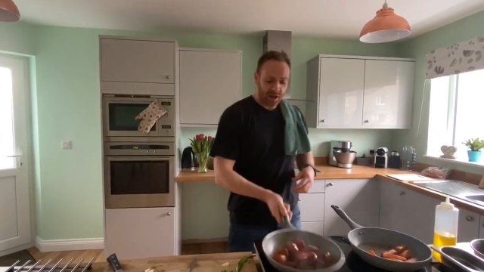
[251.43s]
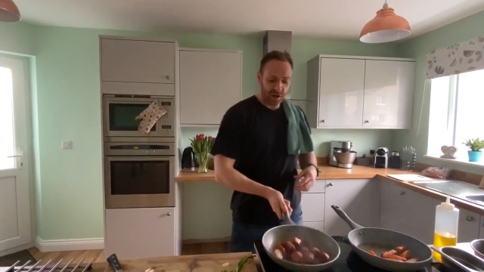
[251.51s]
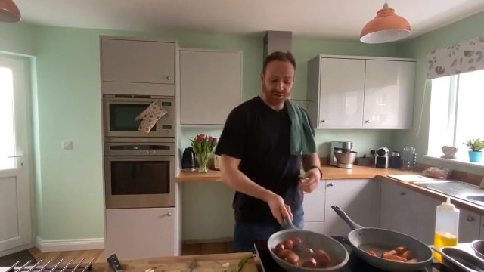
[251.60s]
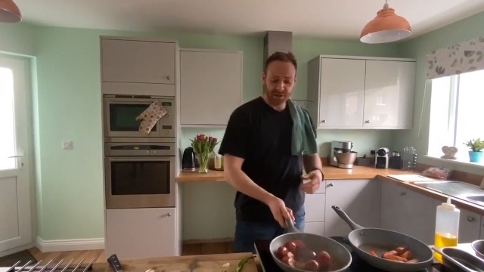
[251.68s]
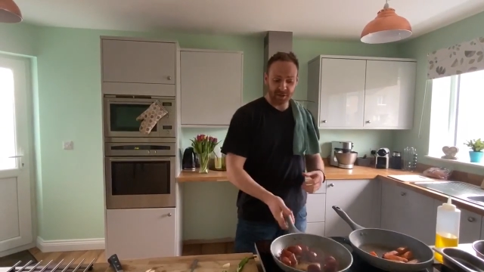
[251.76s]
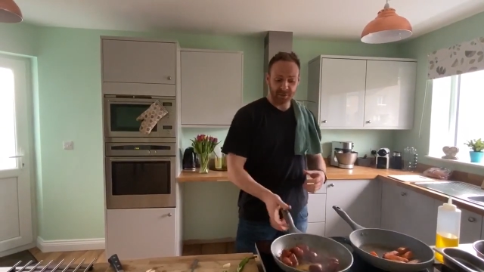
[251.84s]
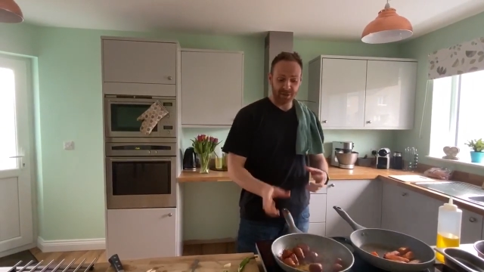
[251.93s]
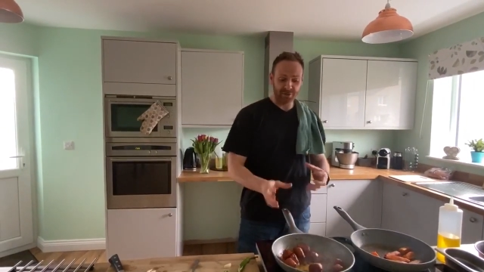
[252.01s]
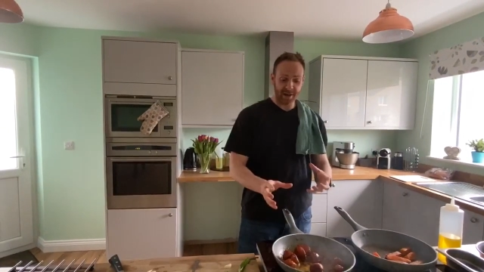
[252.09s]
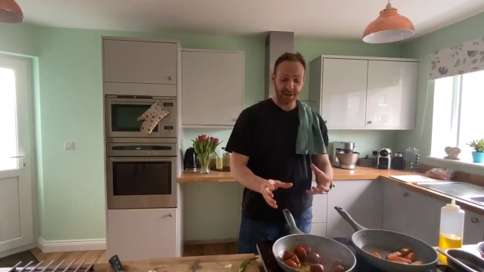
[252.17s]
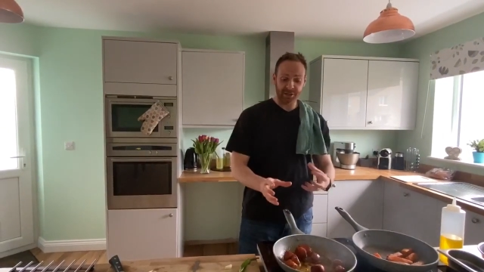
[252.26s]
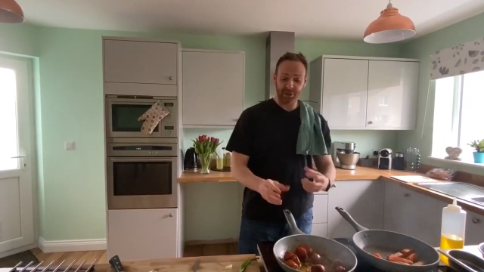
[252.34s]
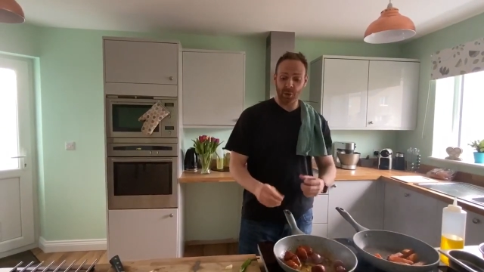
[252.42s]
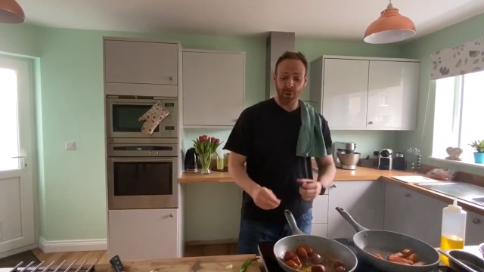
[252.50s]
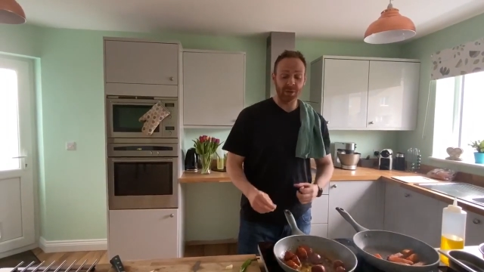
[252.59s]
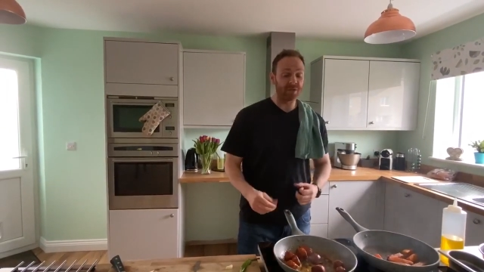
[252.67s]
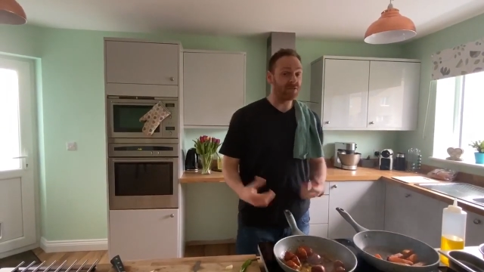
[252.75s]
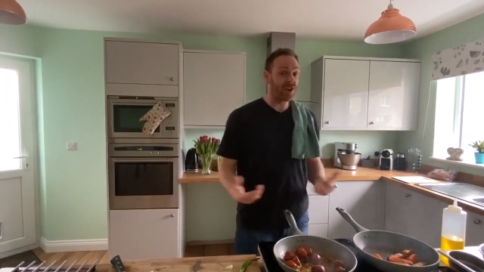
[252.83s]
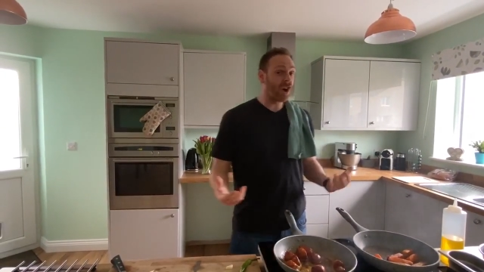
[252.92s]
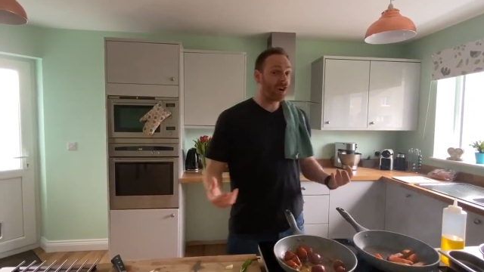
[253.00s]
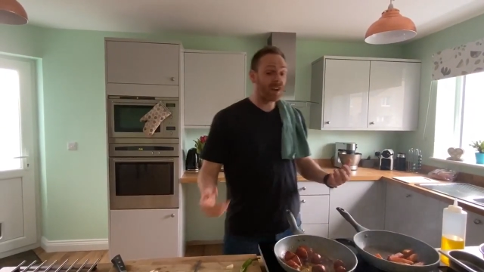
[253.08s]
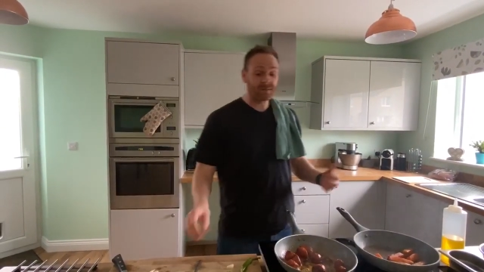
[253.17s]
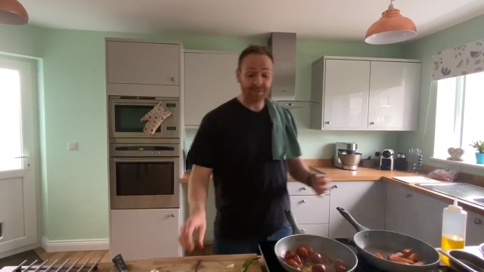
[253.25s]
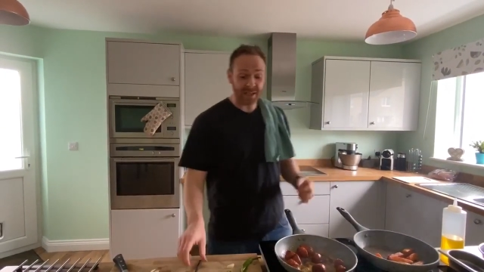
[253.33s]
Obviously, it'd be great to do it with a
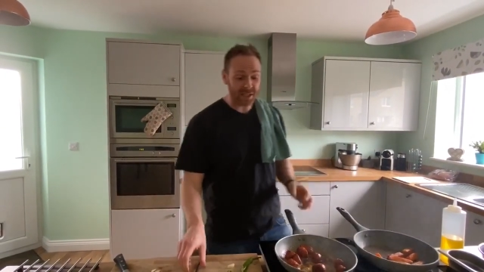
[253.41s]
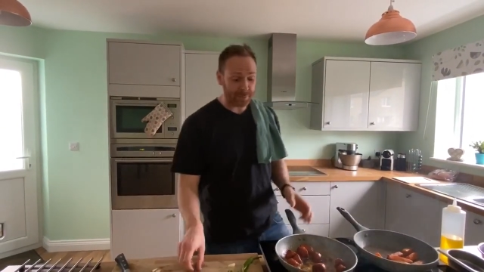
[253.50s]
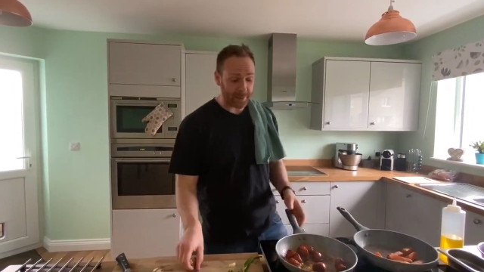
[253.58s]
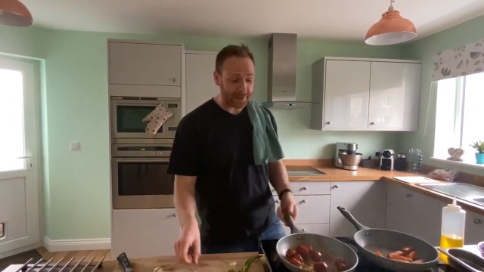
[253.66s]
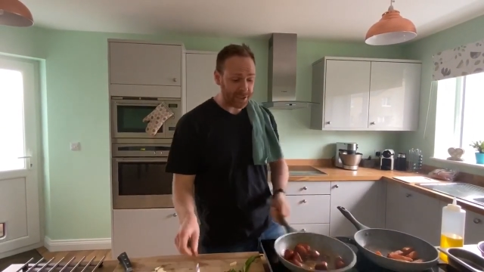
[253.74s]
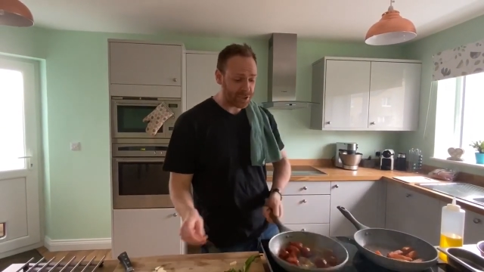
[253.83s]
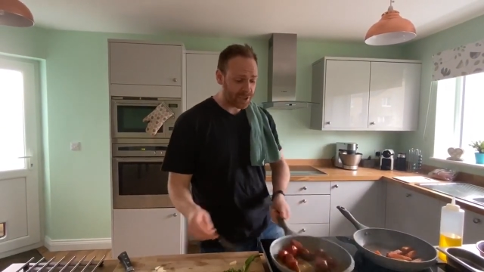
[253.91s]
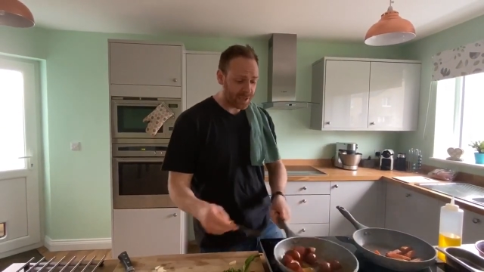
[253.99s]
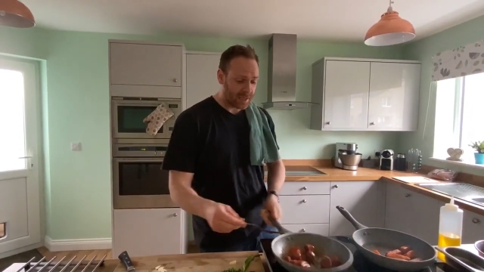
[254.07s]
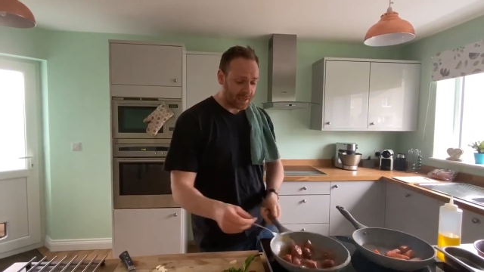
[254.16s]
Rioja, it's Spanish.